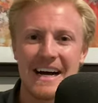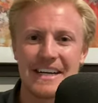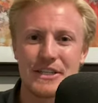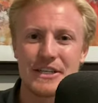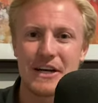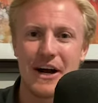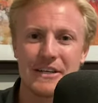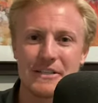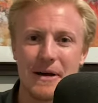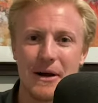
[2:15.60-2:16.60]
She
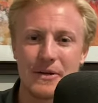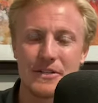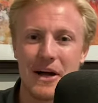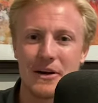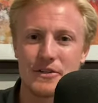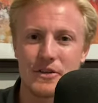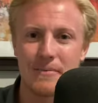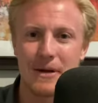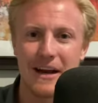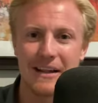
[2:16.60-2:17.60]
talks about when Donald
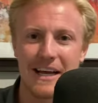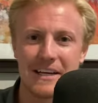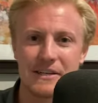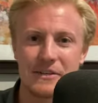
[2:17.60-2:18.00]
Trump got elected